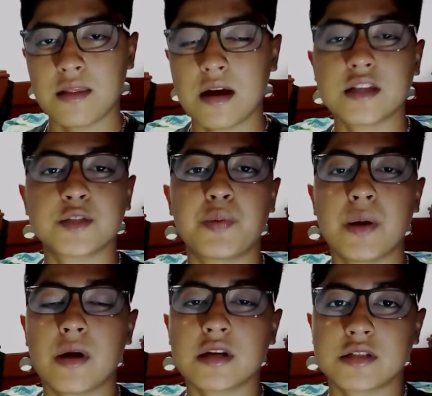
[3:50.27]
That is
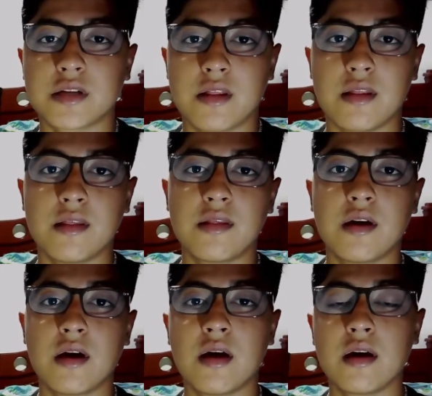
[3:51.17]
pretty much
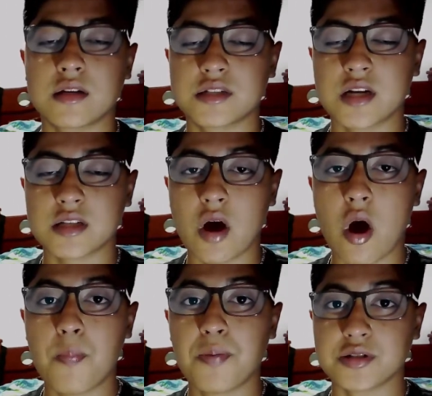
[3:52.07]
the exact
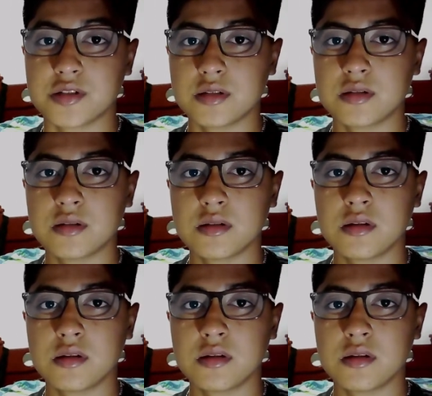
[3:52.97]
opposite